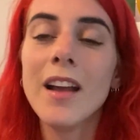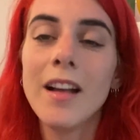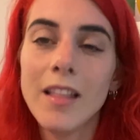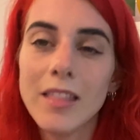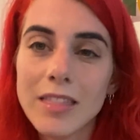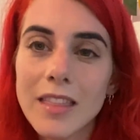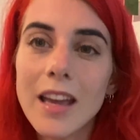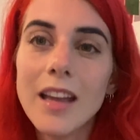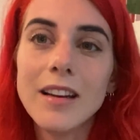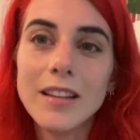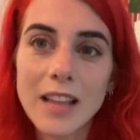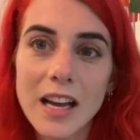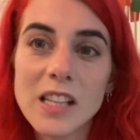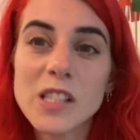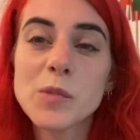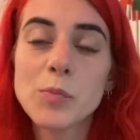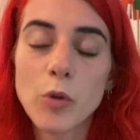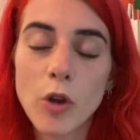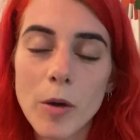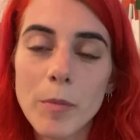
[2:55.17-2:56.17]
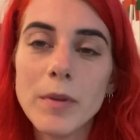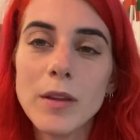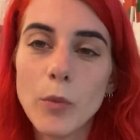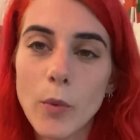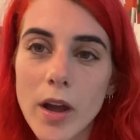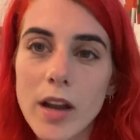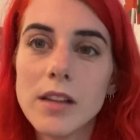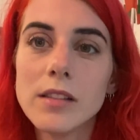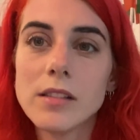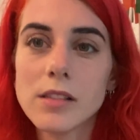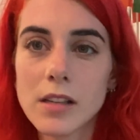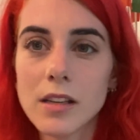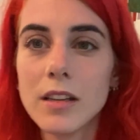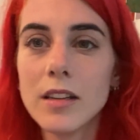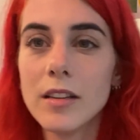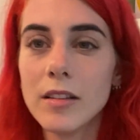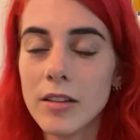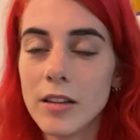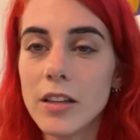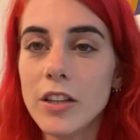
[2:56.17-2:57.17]
then that's probably when it's
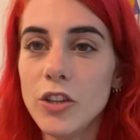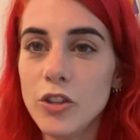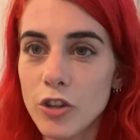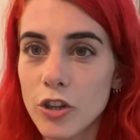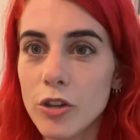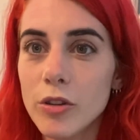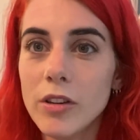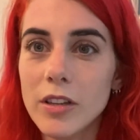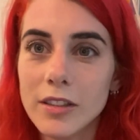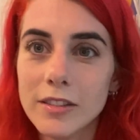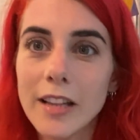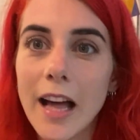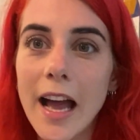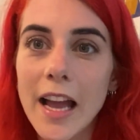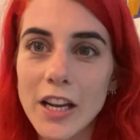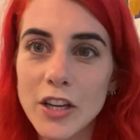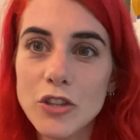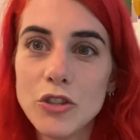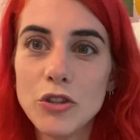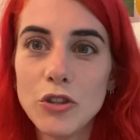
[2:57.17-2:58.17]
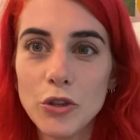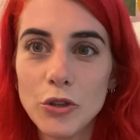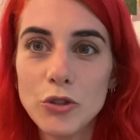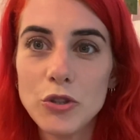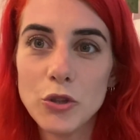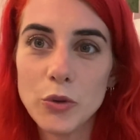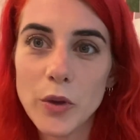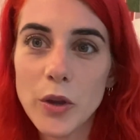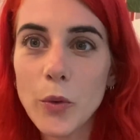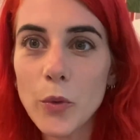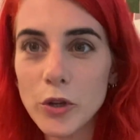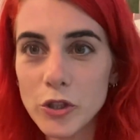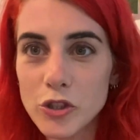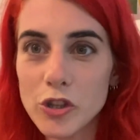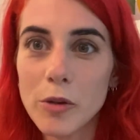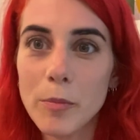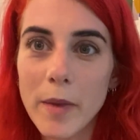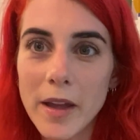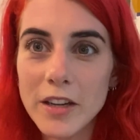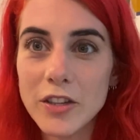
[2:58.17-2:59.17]
gonna, align to you doing what
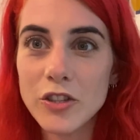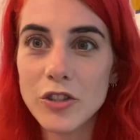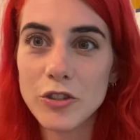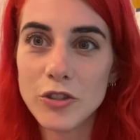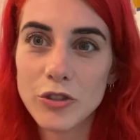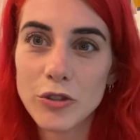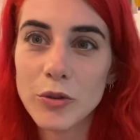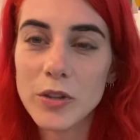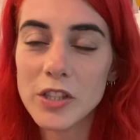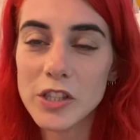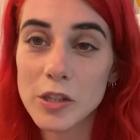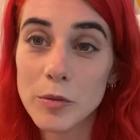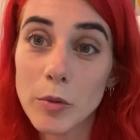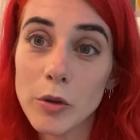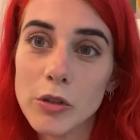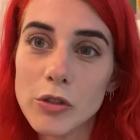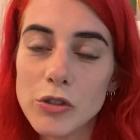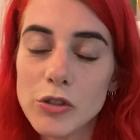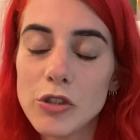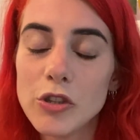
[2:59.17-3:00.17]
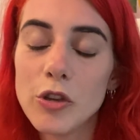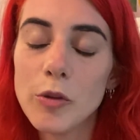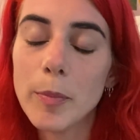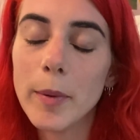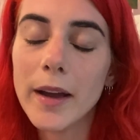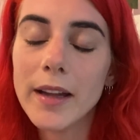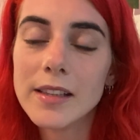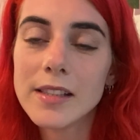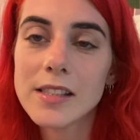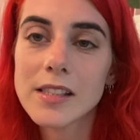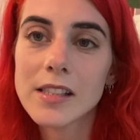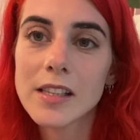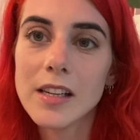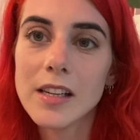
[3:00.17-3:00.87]
you're meant to do and supposed to do. But